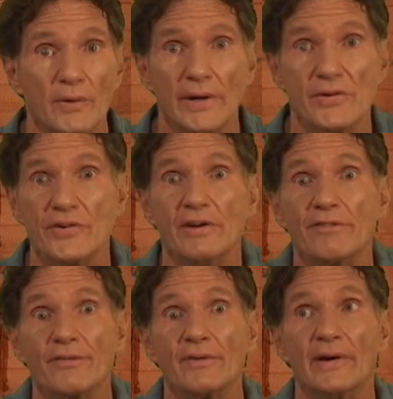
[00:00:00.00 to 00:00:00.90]
or energy
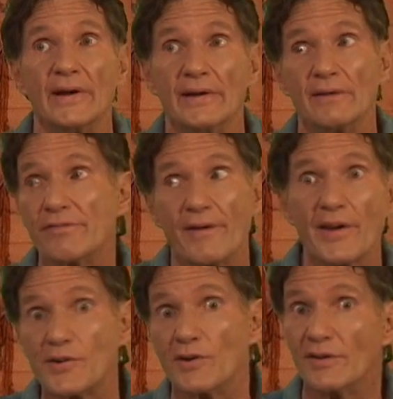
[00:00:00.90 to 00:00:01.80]
for any
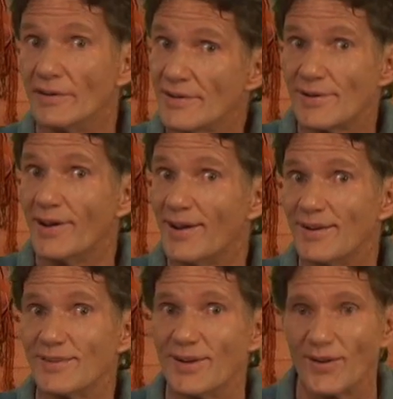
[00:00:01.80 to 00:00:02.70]
affection these
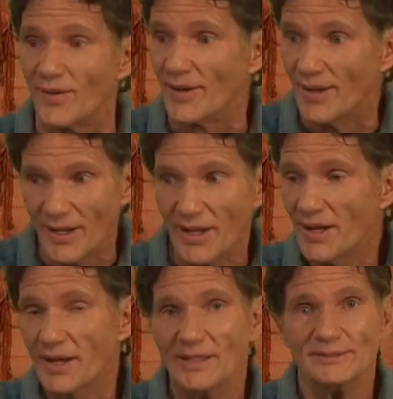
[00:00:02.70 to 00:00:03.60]
days. No, they
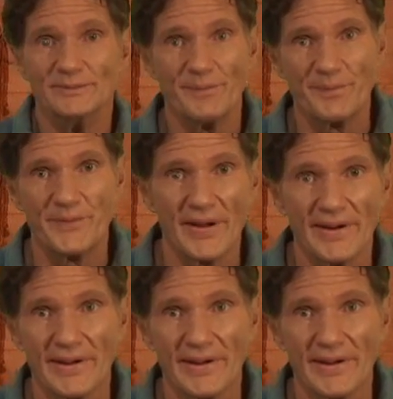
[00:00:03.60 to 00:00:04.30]
got to